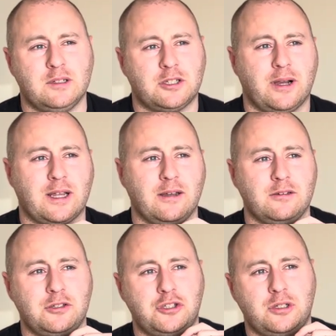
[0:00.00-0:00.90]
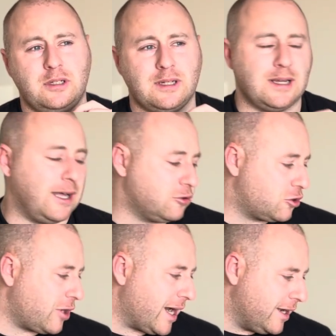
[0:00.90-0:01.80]
So I'll
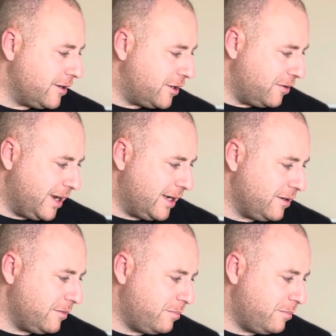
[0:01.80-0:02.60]
try and do it